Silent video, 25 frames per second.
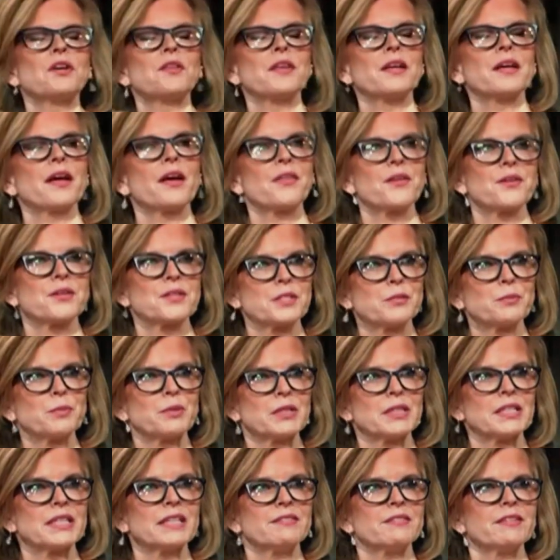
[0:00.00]
one or the other to
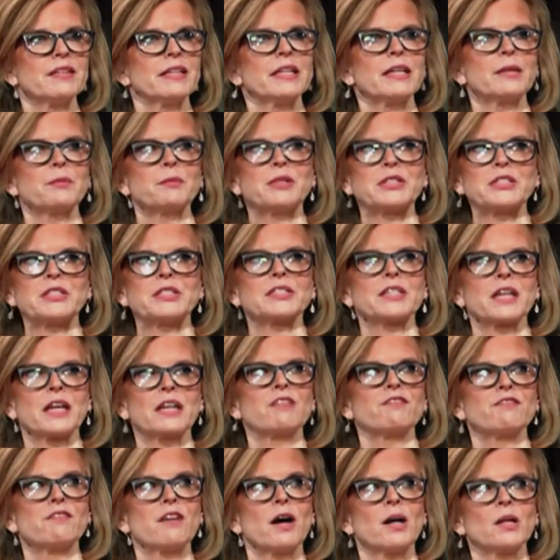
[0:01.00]
believe in, and we just
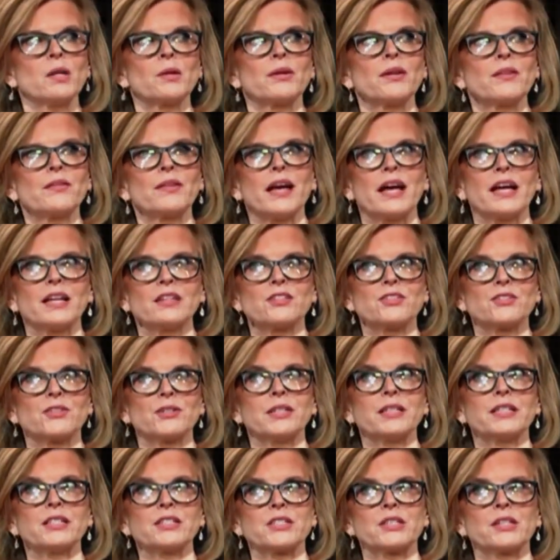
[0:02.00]
kind of followed in that
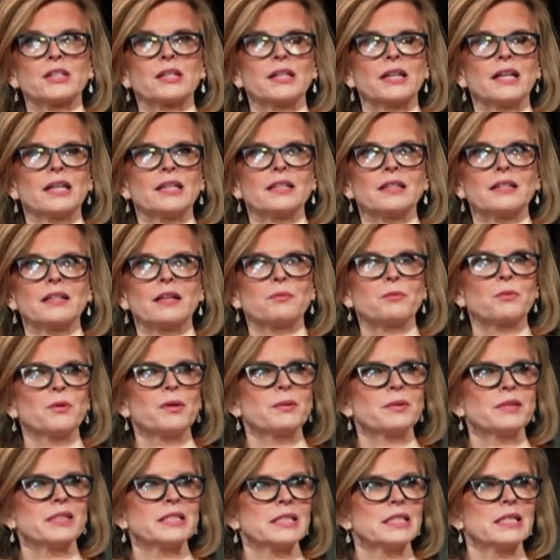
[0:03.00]
tradition and ended up
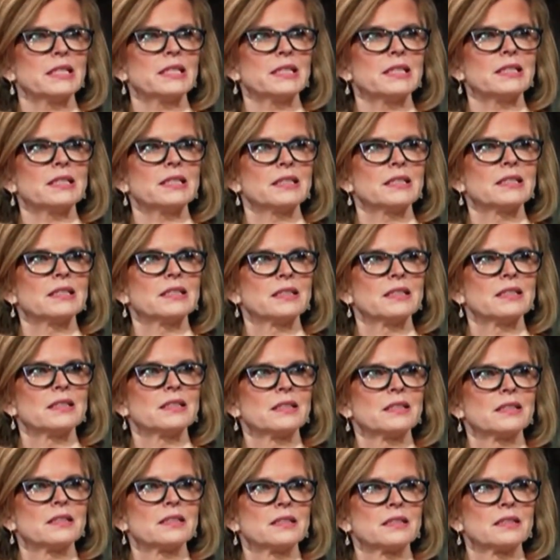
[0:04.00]
where we did.
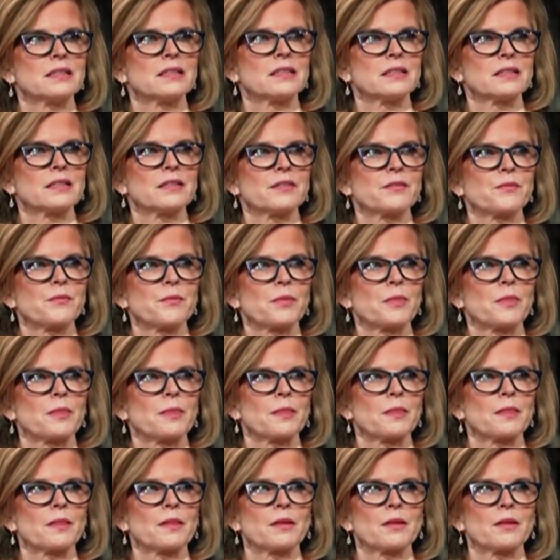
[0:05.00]
Yes. And I think that it was